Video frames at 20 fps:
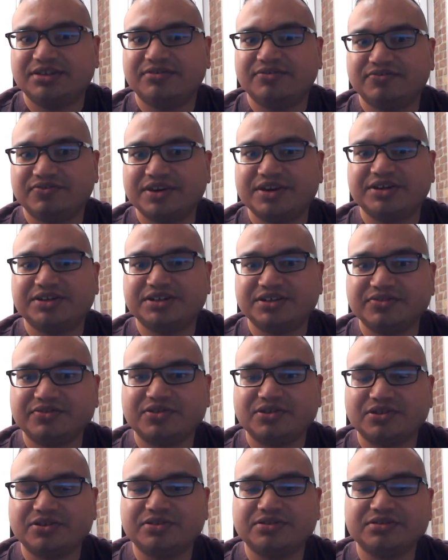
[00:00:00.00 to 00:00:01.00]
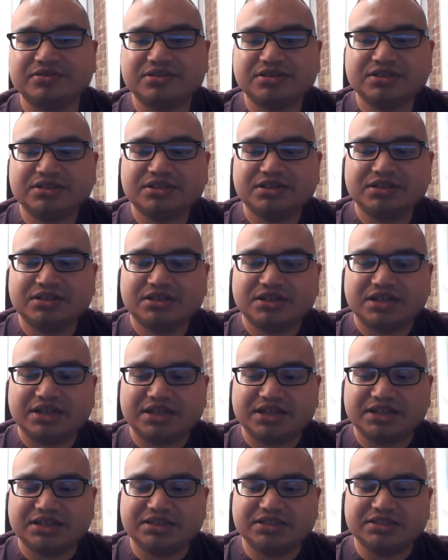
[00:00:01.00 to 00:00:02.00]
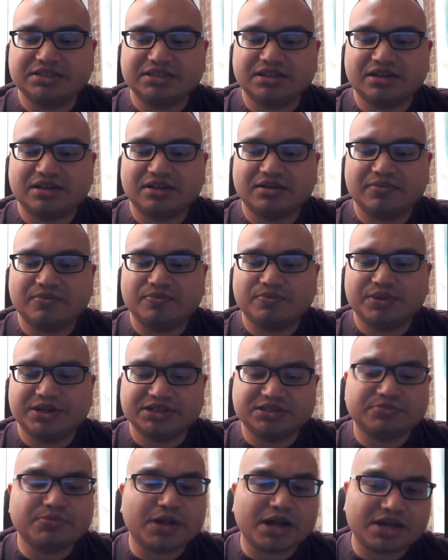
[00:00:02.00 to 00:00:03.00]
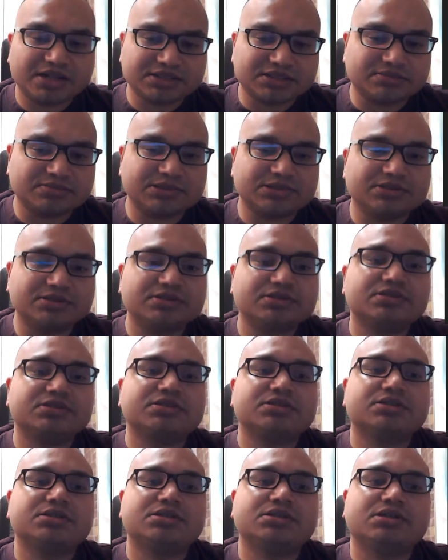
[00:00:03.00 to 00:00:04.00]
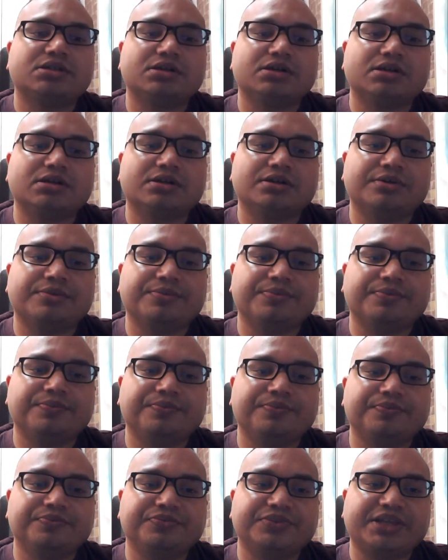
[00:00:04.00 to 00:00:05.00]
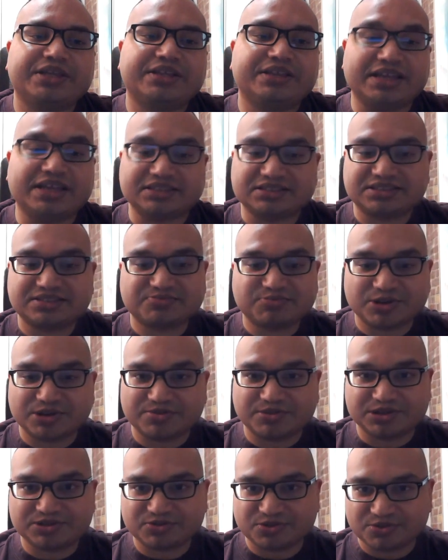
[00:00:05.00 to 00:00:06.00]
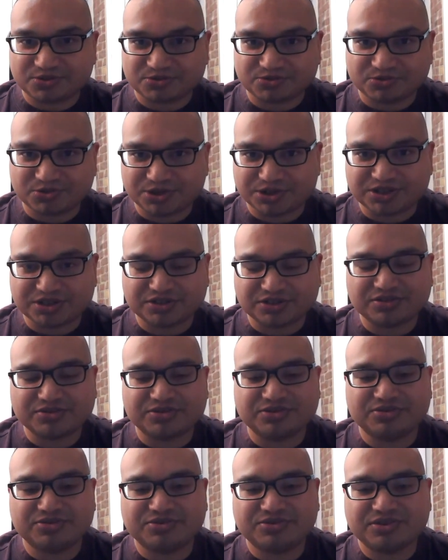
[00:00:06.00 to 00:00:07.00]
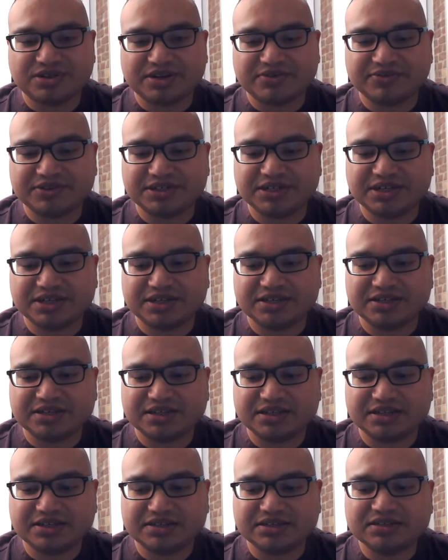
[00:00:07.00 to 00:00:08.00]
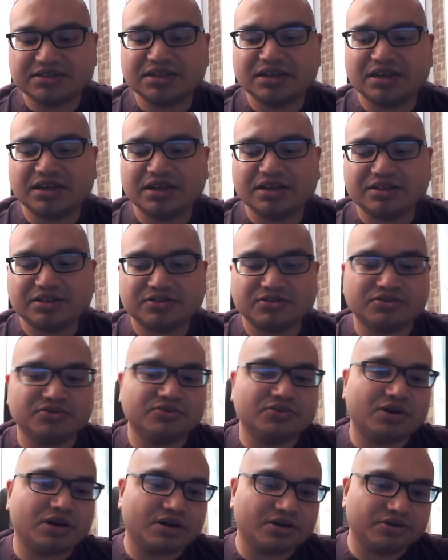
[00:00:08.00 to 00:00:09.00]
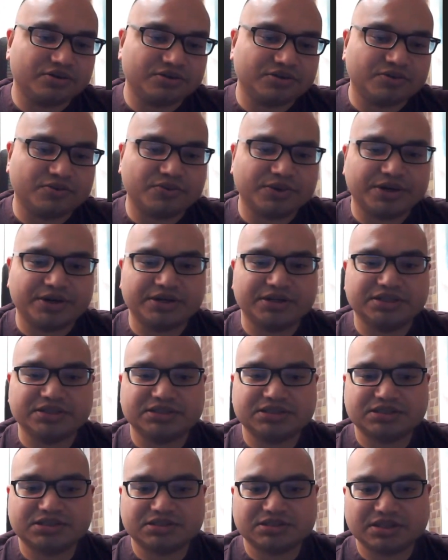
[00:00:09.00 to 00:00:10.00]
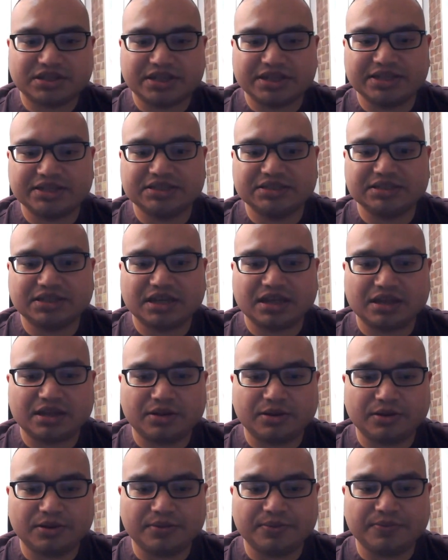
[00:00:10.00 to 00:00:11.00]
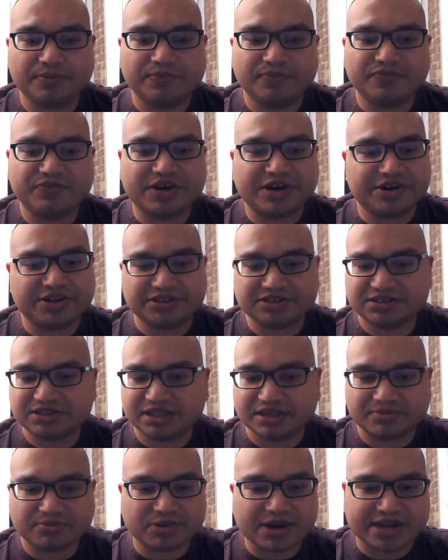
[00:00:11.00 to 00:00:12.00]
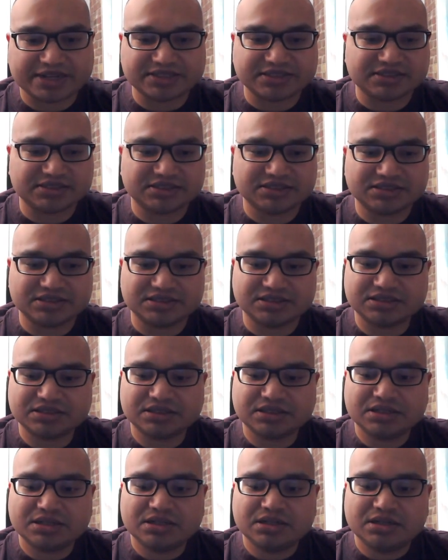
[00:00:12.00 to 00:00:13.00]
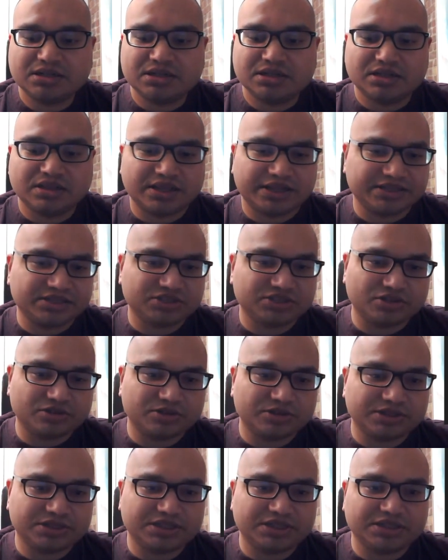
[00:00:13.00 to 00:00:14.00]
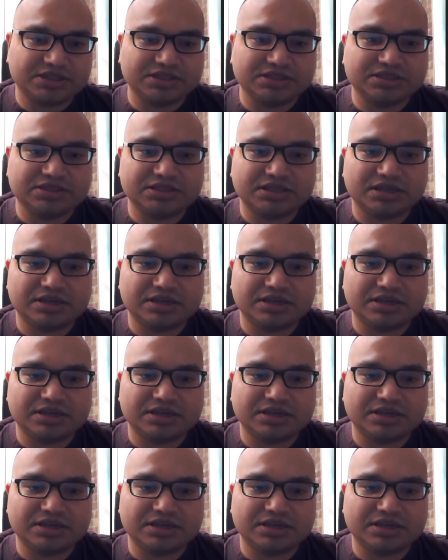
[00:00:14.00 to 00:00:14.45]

very difficult. And but it's possible. um, and that's pretty much what we're working through every day, through our own awareness and various, like, practices, like journaling and